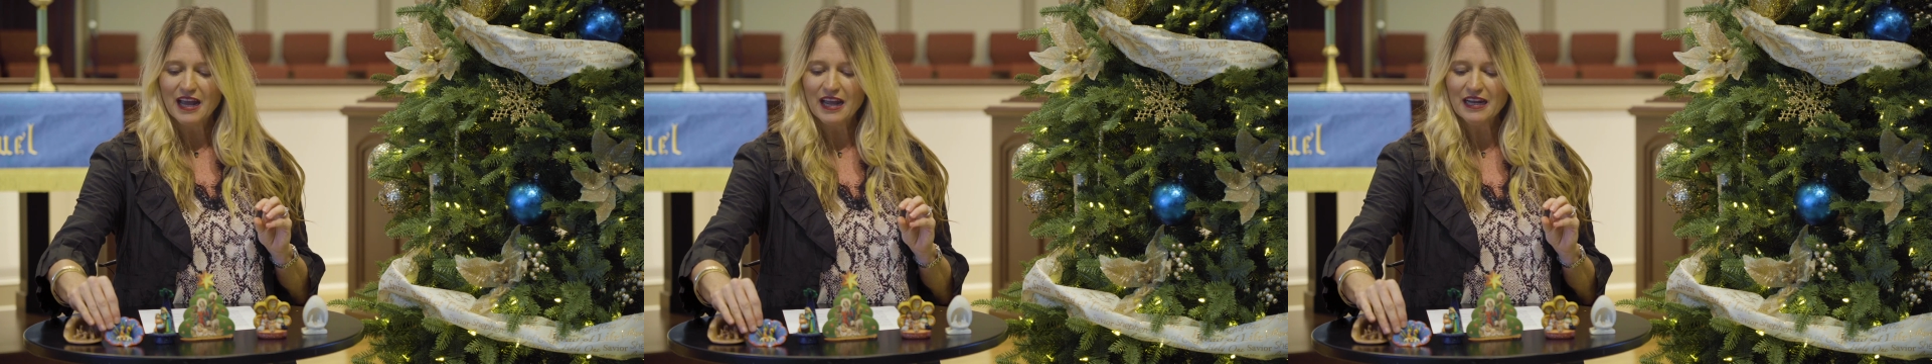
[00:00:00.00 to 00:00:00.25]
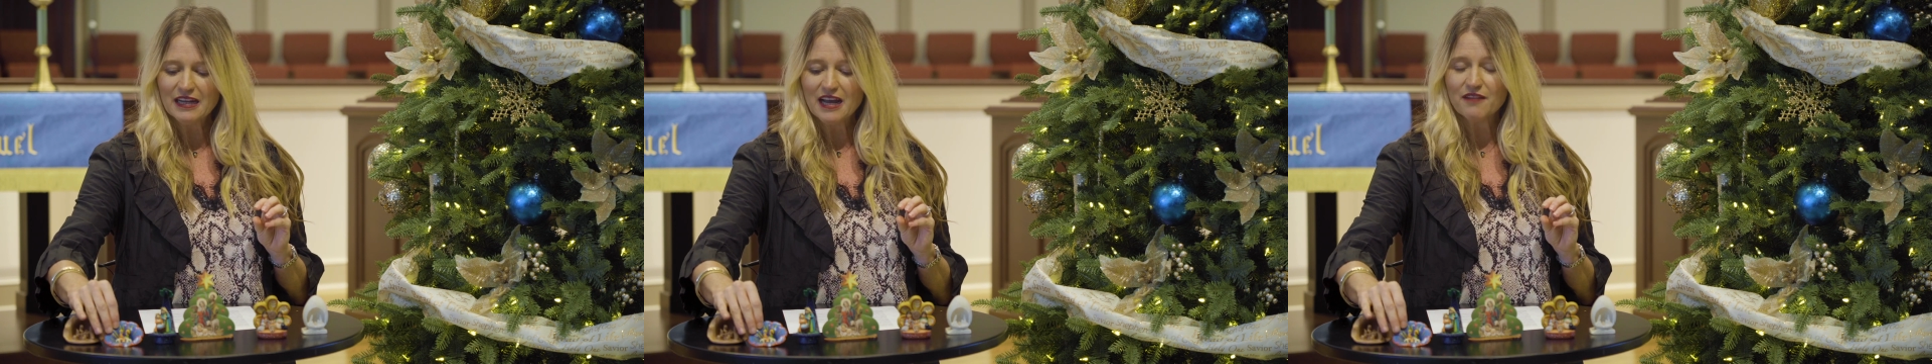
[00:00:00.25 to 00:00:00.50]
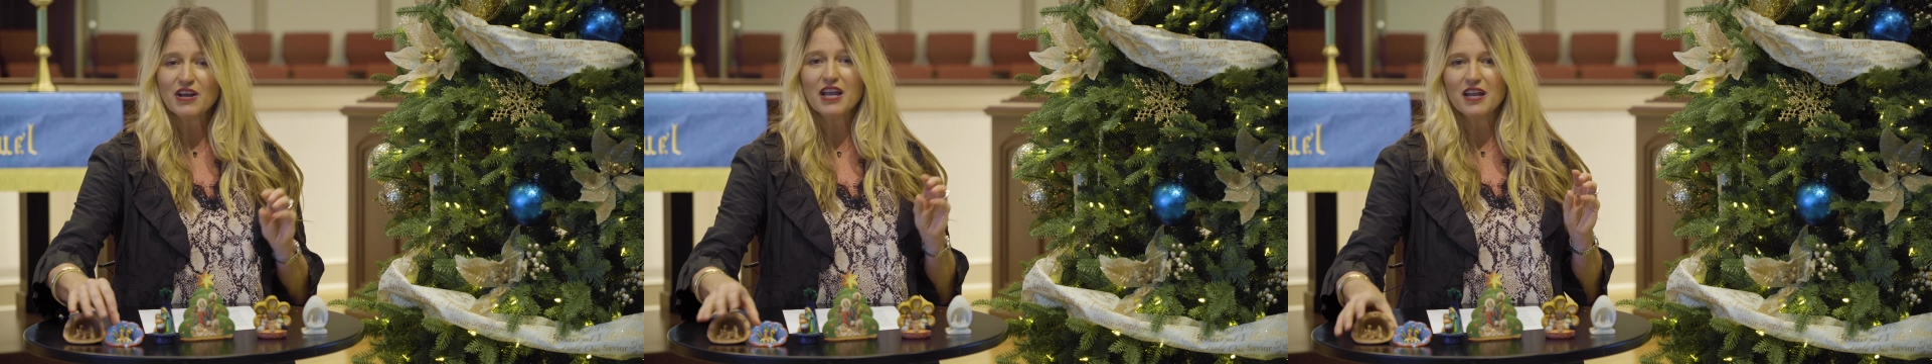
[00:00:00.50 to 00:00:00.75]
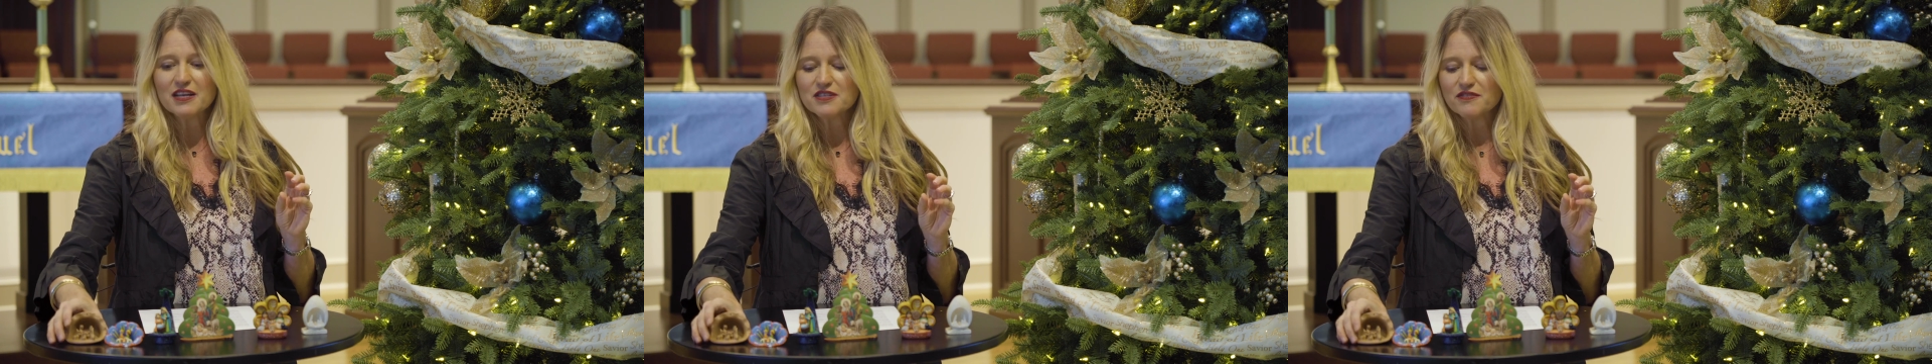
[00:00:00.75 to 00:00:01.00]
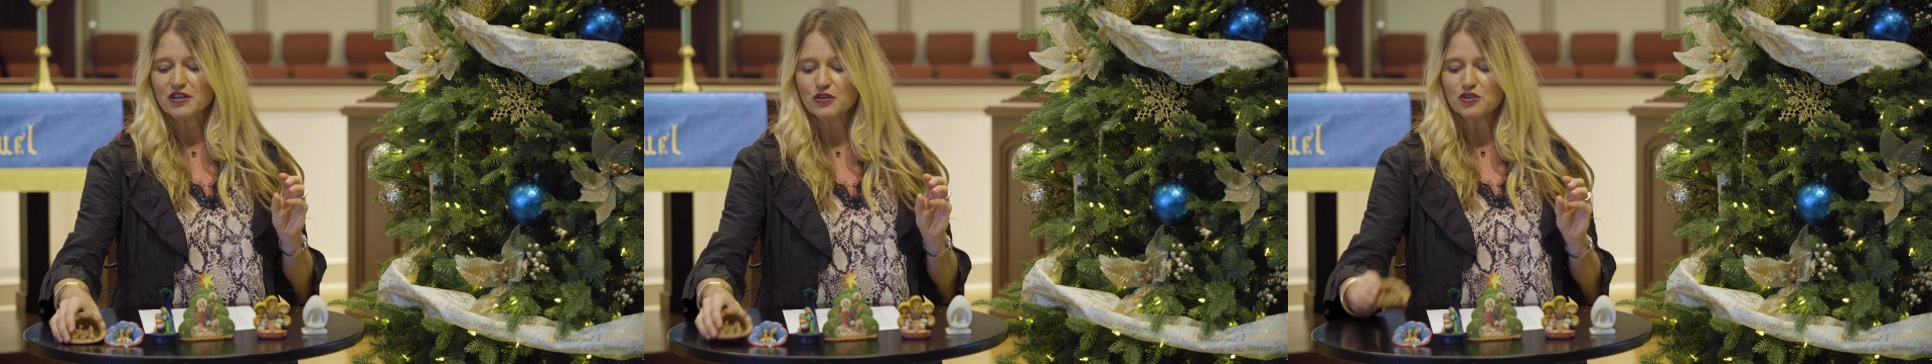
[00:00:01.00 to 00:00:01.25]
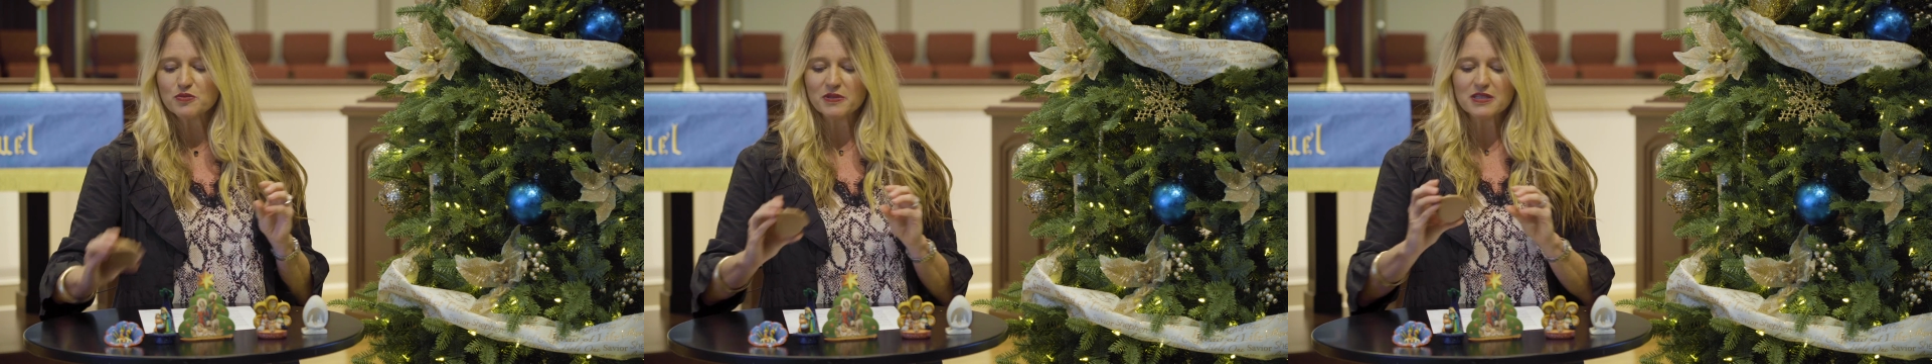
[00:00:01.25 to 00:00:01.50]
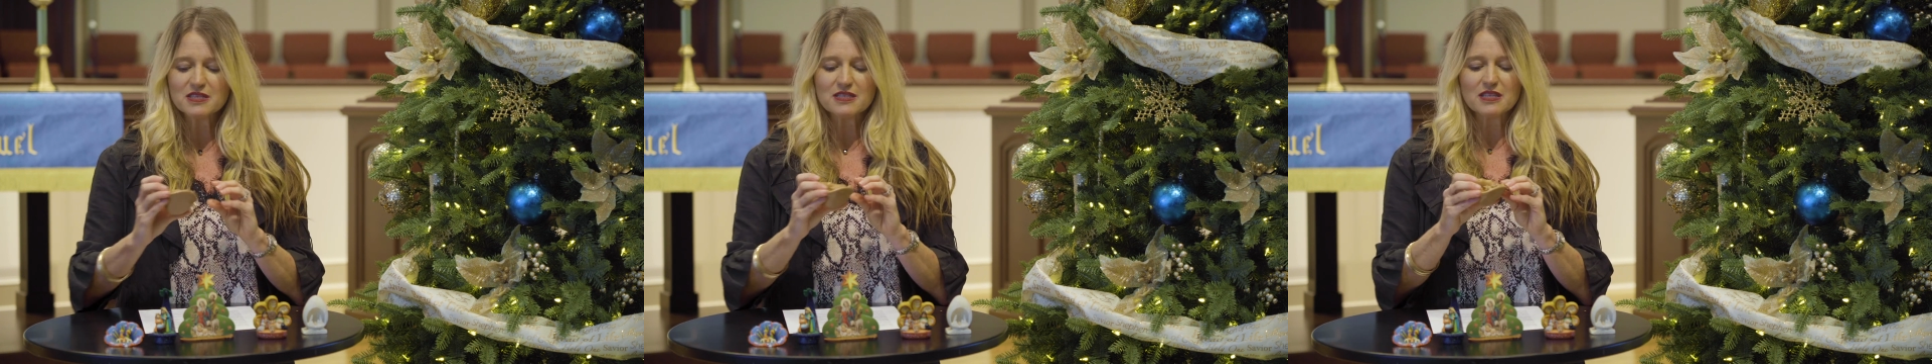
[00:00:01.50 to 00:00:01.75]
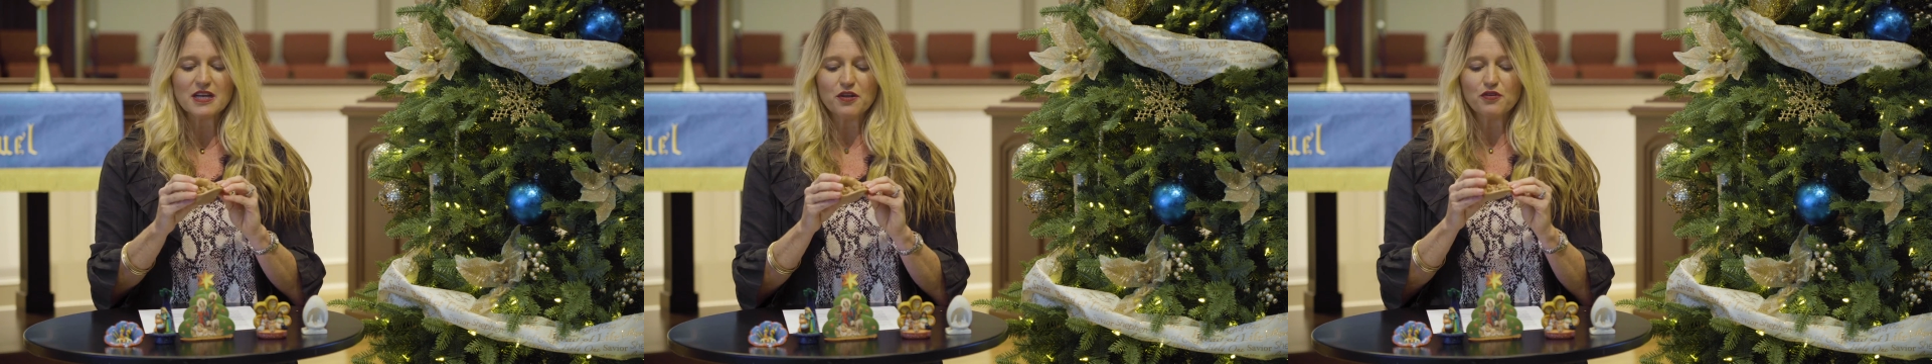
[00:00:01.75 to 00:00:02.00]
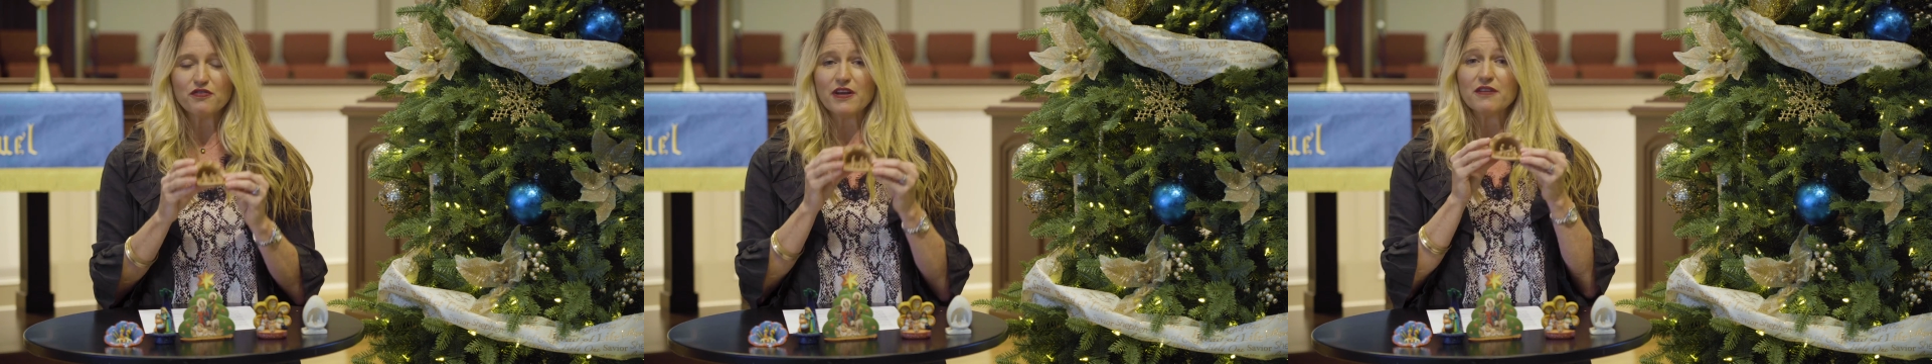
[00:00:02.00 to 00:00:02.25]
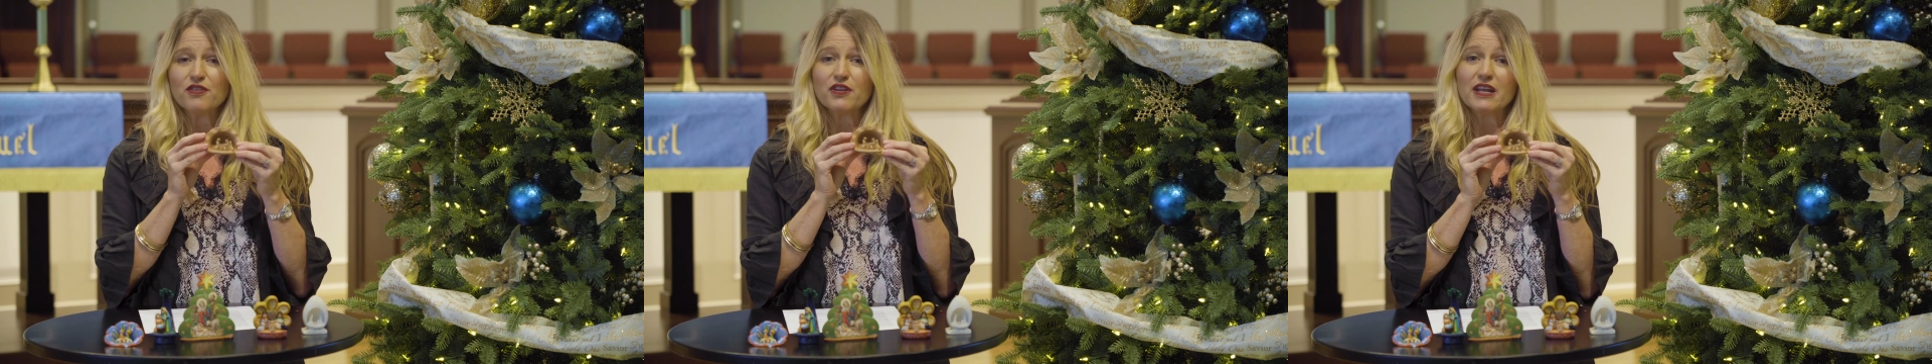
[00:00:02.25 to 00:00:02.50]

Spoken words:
And I've got lots of others, but this is another favorite